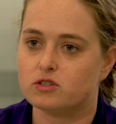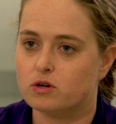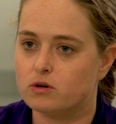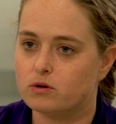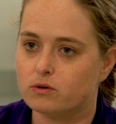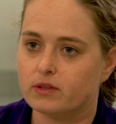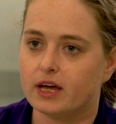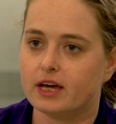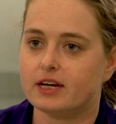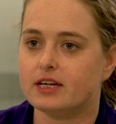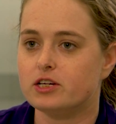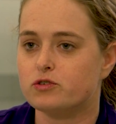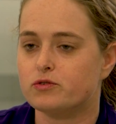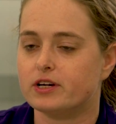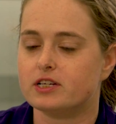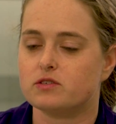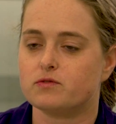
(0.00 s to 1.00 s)
so that
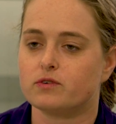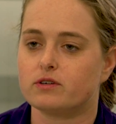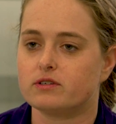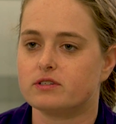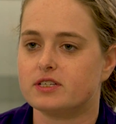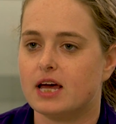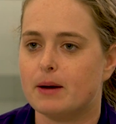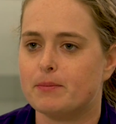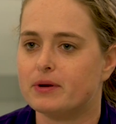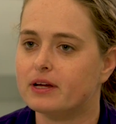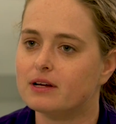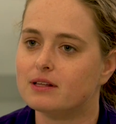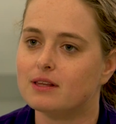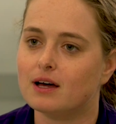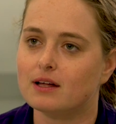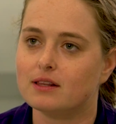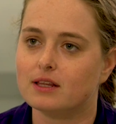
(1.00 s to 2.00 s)
heat transfer is happening
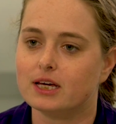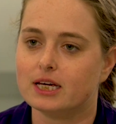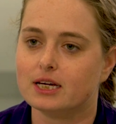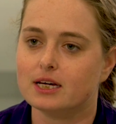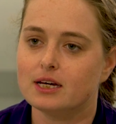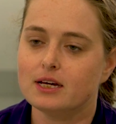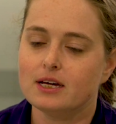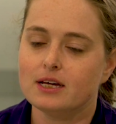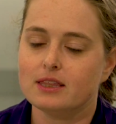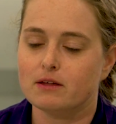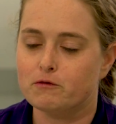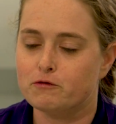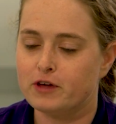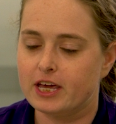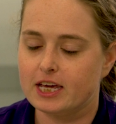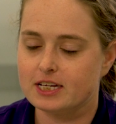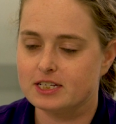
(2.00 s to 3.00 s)
a lot like the
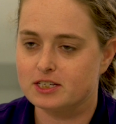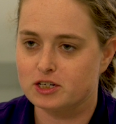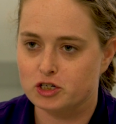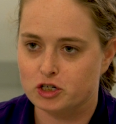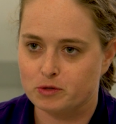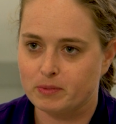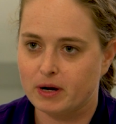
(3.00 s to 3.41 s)
veins in your